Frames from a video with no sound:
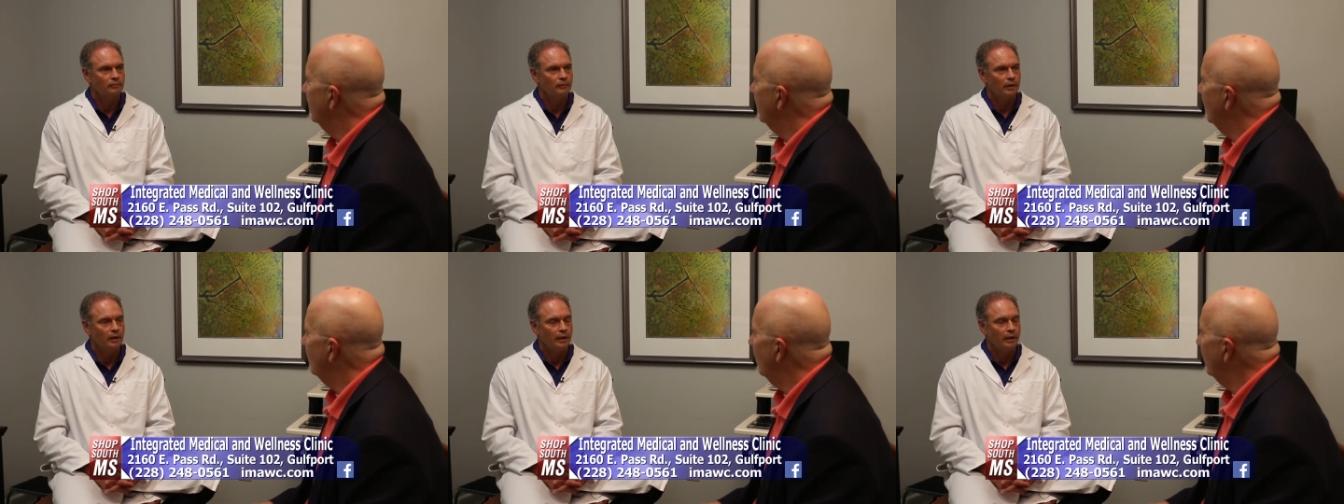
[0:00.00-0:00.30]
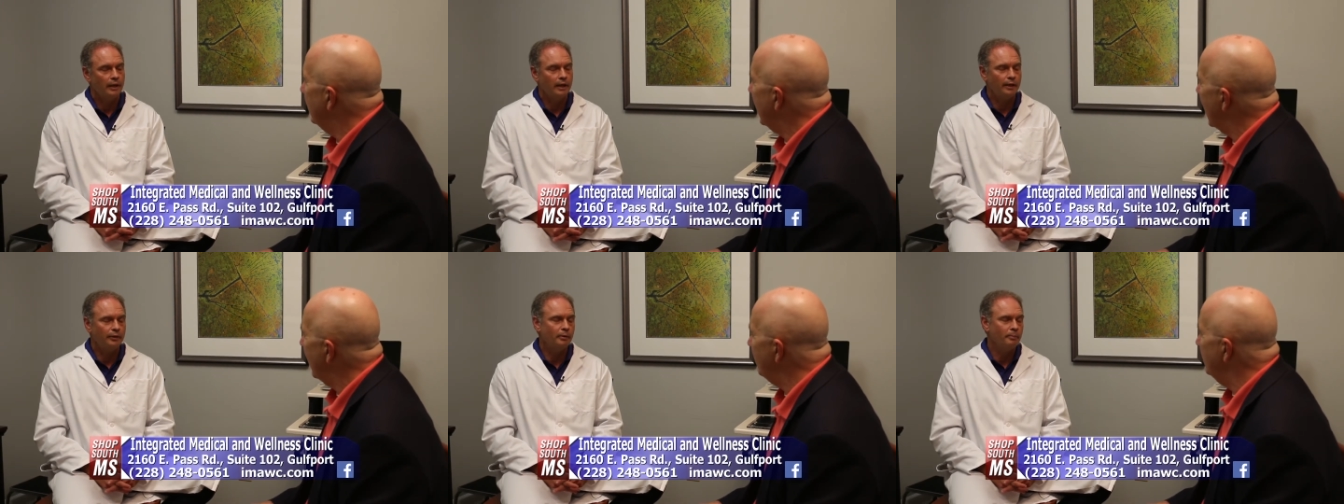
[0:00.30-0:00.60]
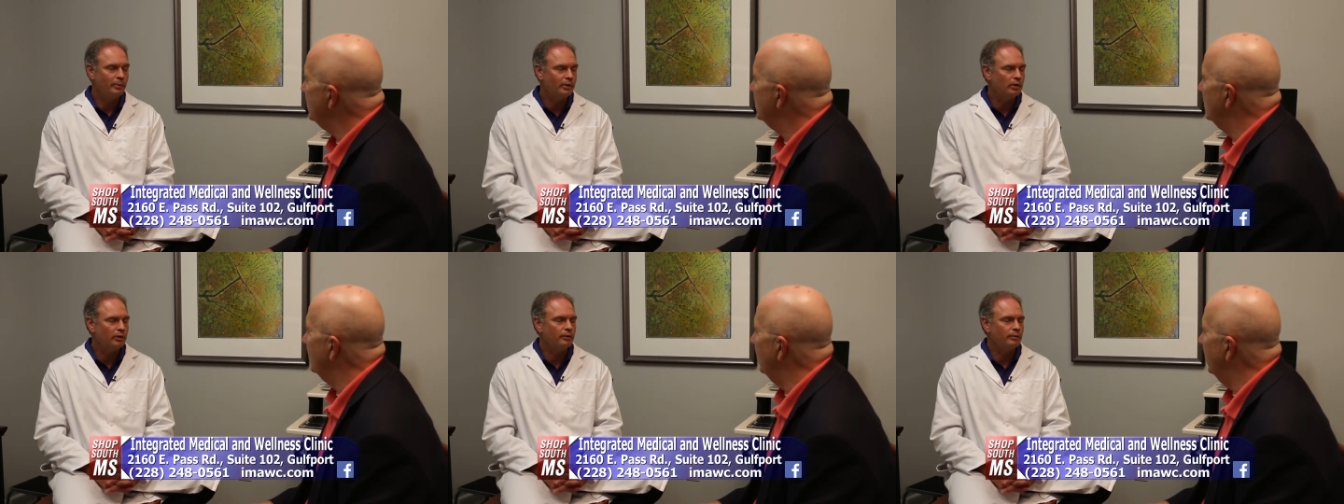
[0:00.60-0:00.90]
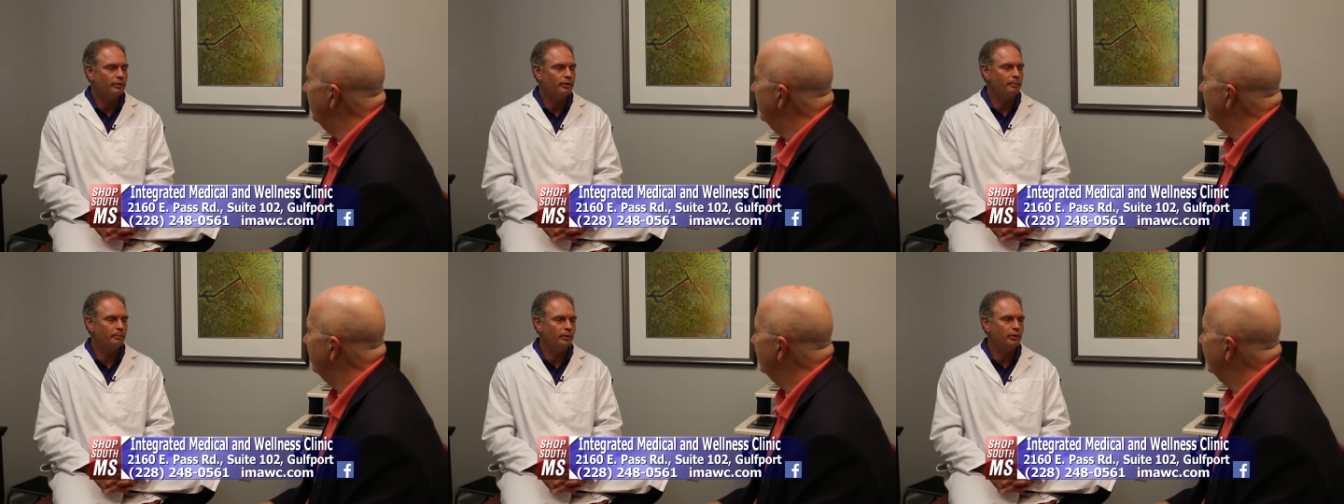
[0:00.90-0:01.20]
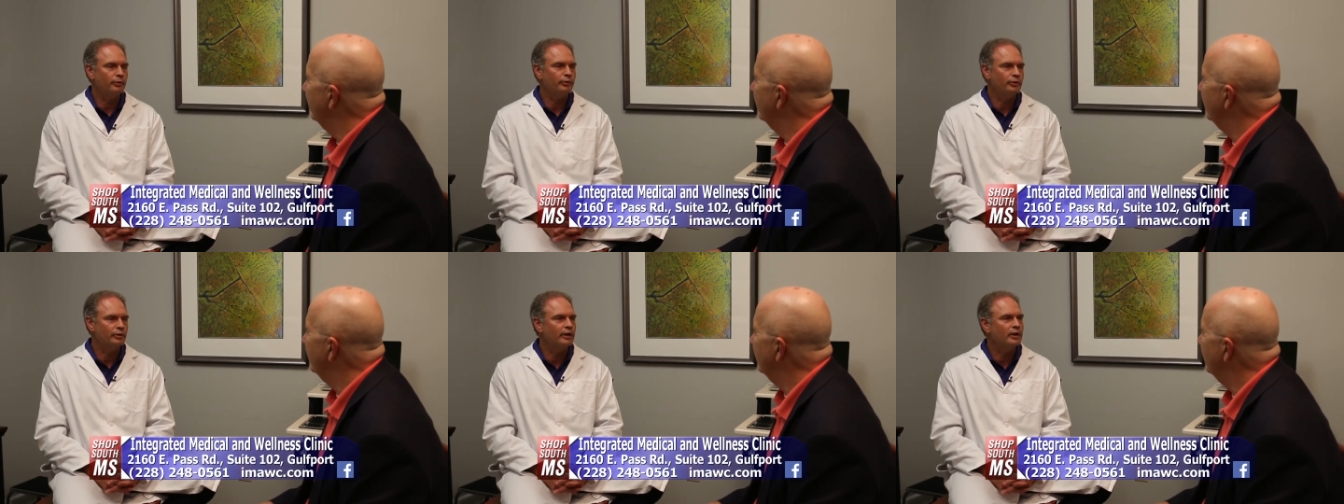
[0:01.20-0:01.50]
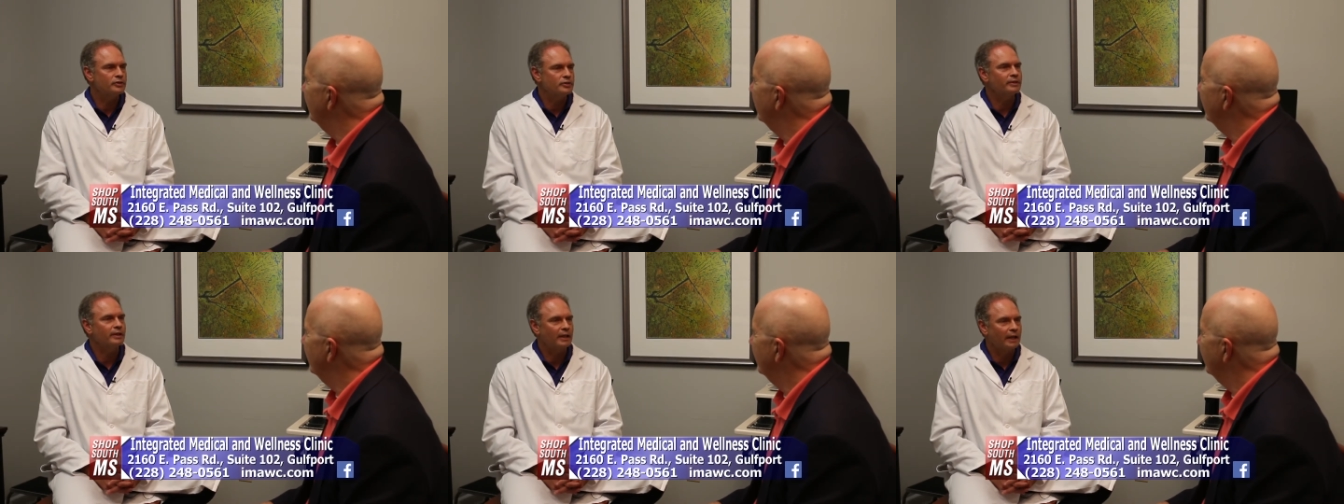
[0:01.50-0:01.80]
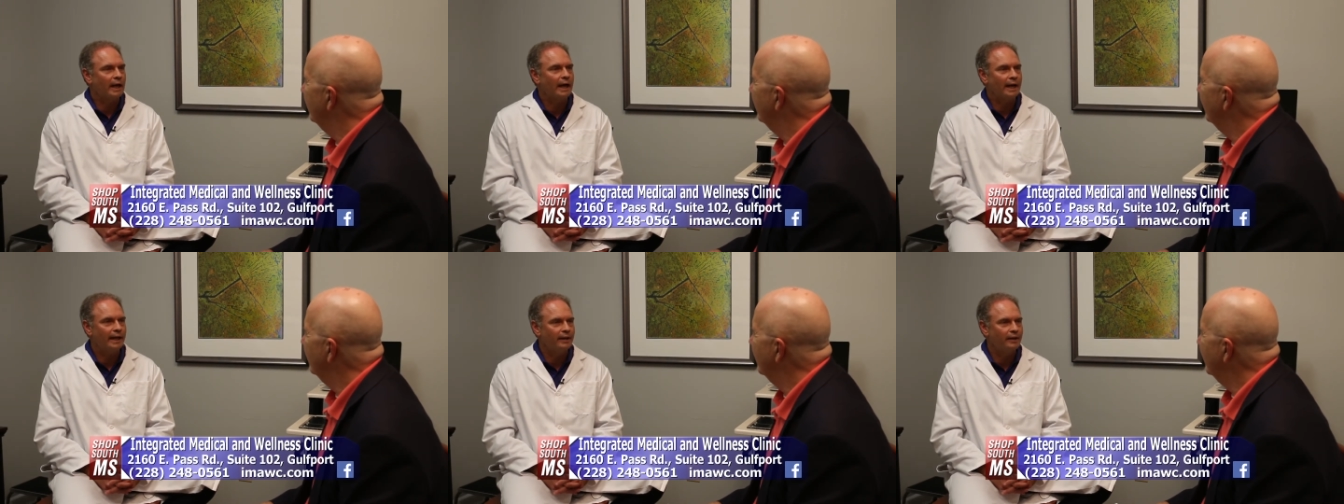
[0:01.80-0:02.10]
What yeah, the mirror doesn't
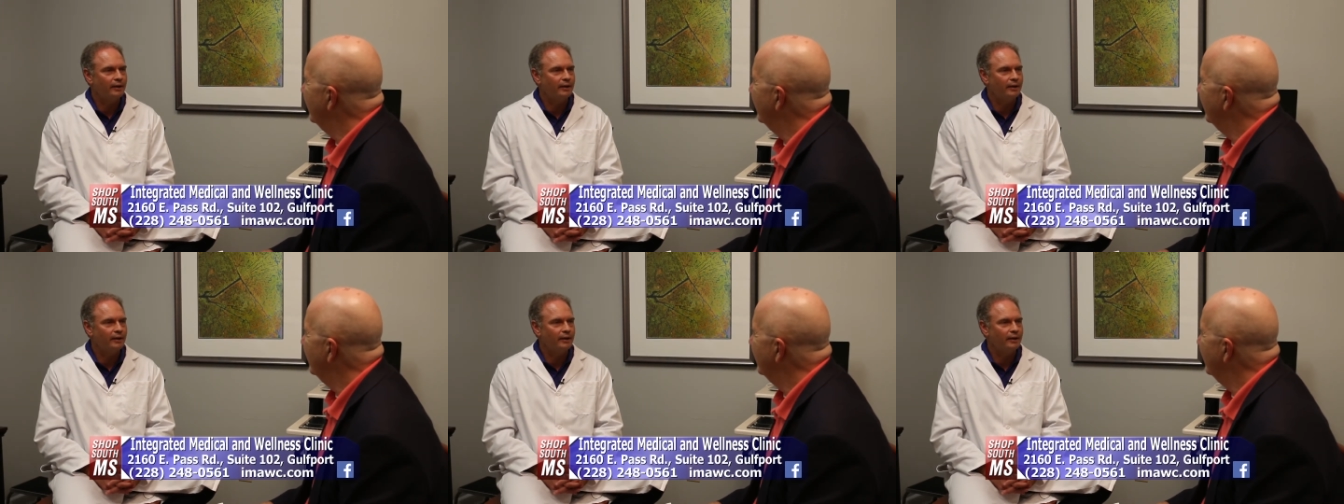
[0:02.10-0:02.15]
lie.